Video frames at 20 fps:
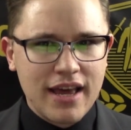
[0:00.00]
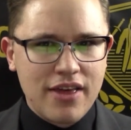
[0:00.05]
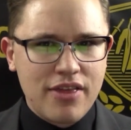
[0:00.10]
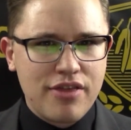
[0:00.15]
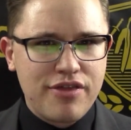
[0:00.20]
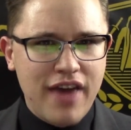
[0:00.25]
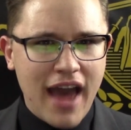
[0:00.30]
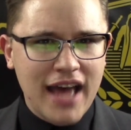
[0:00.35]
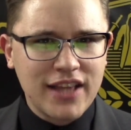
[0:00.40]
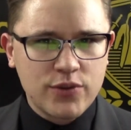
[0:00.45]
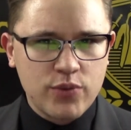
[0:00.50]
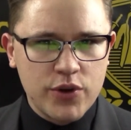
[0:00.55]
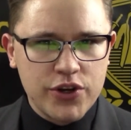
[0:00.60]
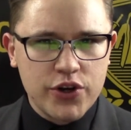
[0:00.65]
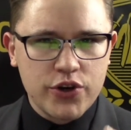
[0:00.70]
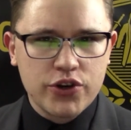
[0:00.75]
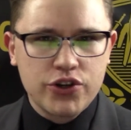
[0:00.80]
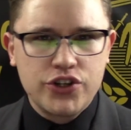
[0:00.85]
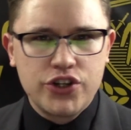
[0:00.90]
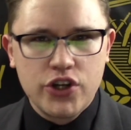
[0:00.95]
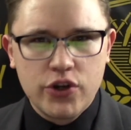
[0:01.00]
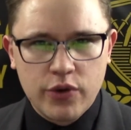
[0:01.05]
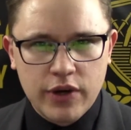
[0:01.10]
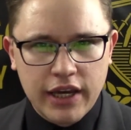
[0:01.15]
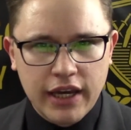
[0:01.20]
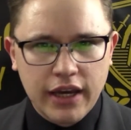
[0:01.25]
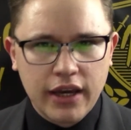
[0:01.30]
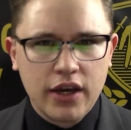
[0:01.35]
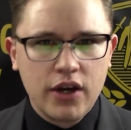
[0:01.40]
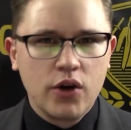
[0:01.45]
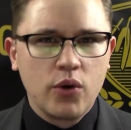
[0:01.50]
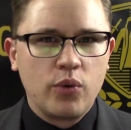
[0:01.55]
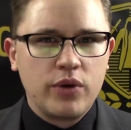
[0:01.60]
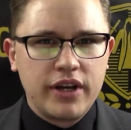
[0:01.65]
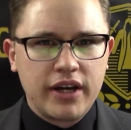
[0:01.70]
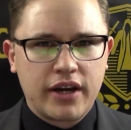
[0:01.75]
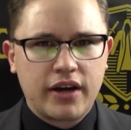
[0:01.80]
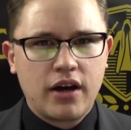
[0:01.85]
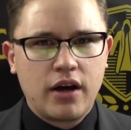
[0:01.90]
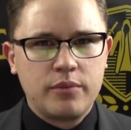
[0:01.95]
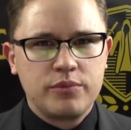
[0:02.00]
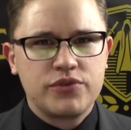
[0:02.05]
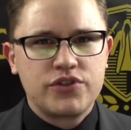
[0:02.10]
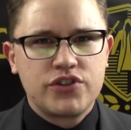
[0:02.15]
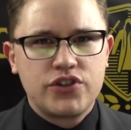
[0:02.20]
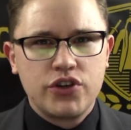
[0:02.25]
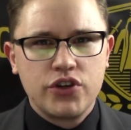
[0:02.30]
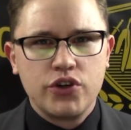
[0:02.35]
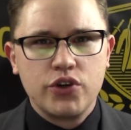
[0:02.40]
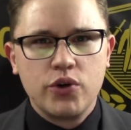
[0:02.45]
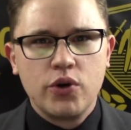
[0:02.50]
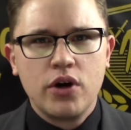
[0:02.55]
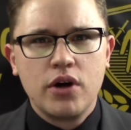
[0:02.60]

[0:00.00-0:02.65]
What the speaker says: that's what you're doing when it comes to